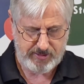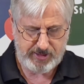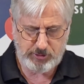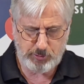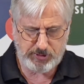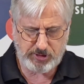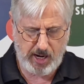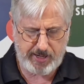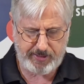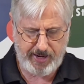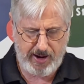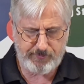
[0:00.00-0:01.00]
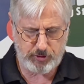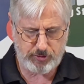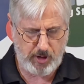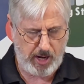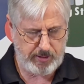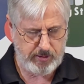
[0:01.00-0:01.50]
This was not an
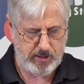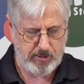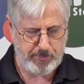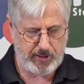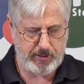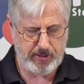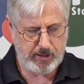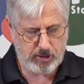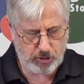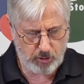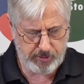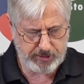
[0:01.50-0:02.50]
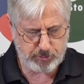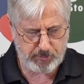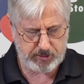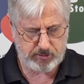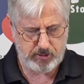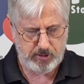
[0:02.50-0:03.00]
afterthought, but an
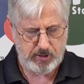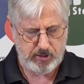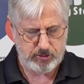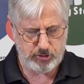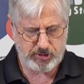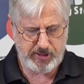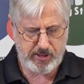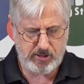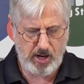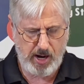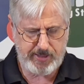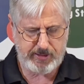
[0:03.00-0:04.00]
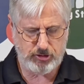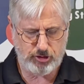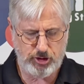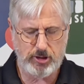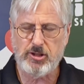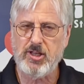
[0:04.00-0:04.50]
encouragement to see God as
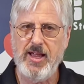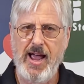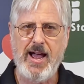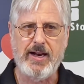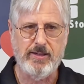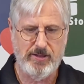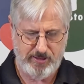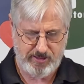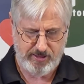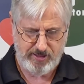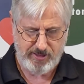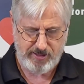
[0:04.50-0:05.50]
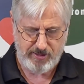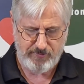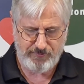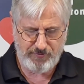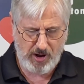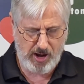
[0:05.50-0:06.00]
just that,
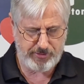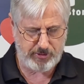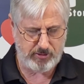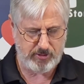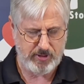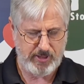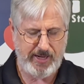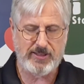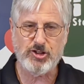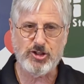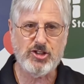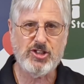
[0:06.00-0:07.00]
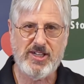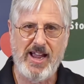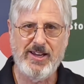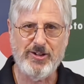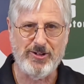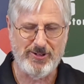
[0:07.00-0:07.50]
Father and
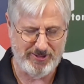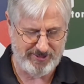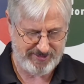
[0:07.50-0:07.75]
Sustainer.